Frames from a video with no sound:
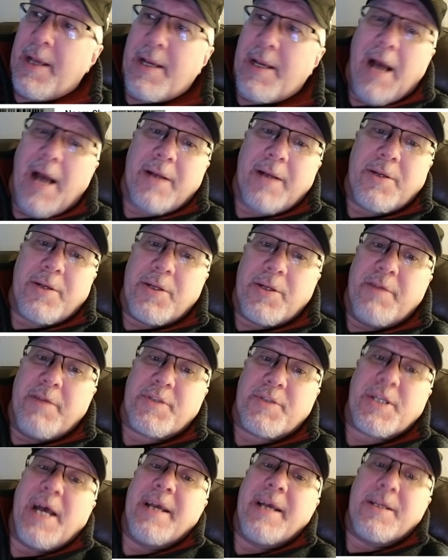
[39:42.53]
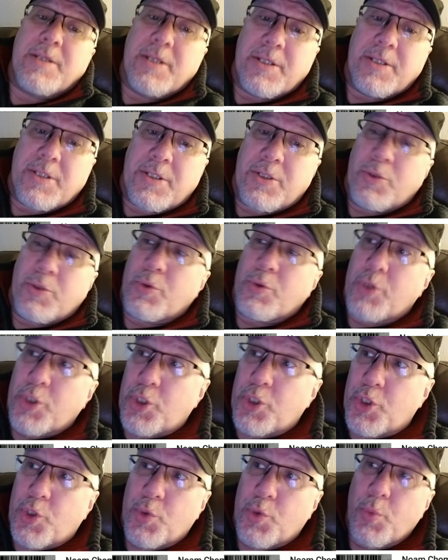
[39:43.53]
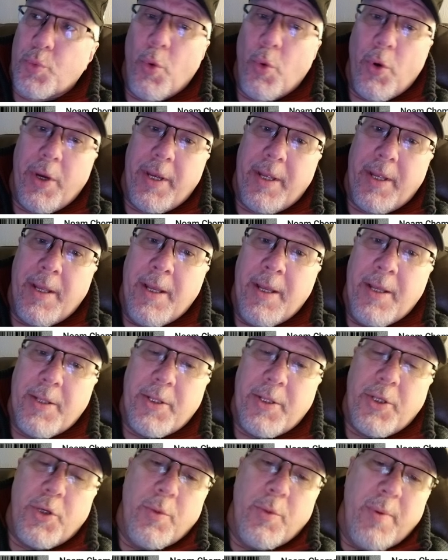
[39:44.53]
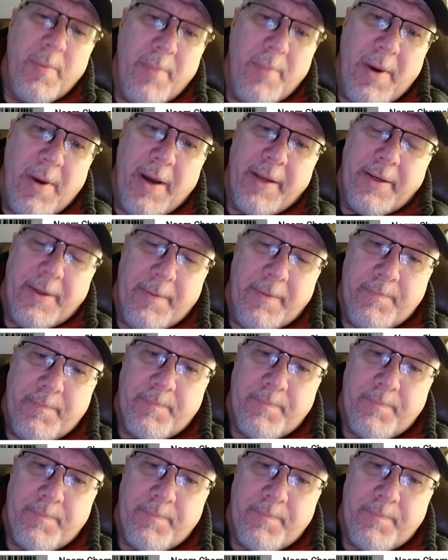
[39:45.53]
cognitive scientists who destroy the human mind.